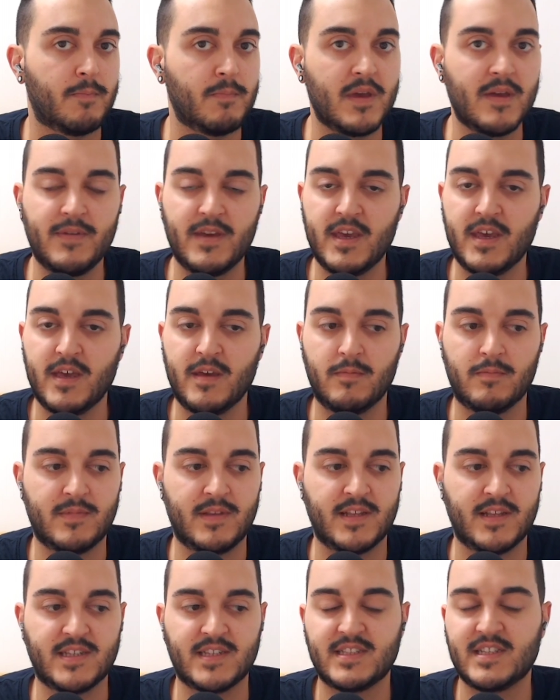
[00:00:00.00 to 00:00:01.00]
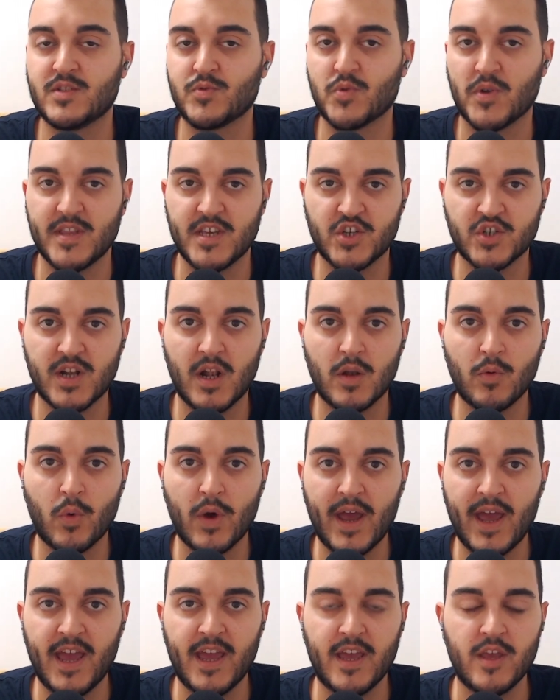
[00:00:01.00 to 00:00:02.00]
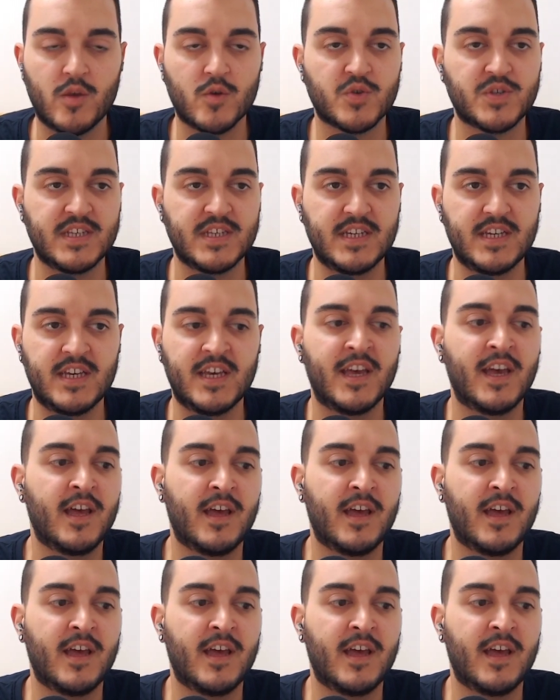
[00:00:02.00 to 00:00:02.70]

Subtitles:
maybe this is the traditional way you see